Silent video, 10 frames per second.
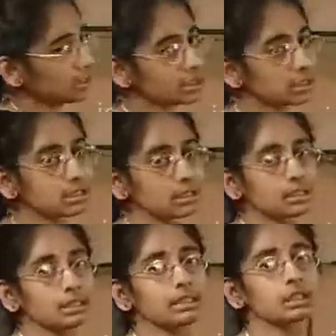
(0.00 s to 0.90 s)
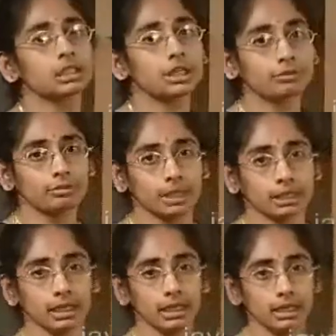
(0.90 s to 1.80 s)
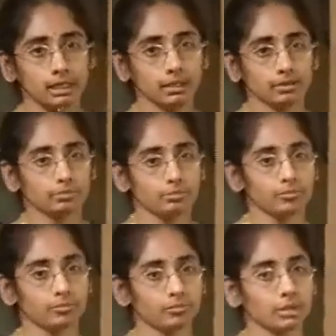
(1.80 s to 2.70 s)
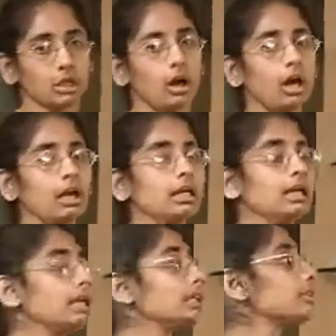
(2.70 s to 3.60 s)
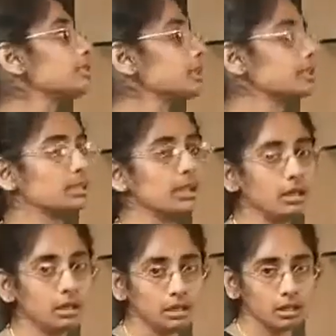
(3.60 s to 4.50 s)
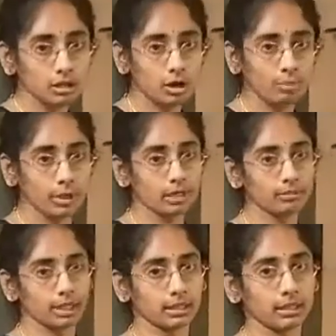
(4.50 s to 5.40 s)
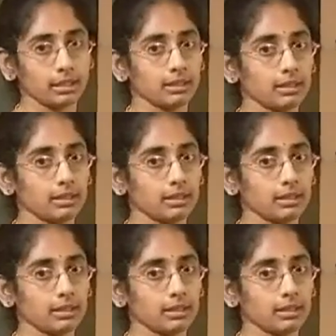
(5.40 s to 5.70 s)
uses the shift method or it uses the copying method.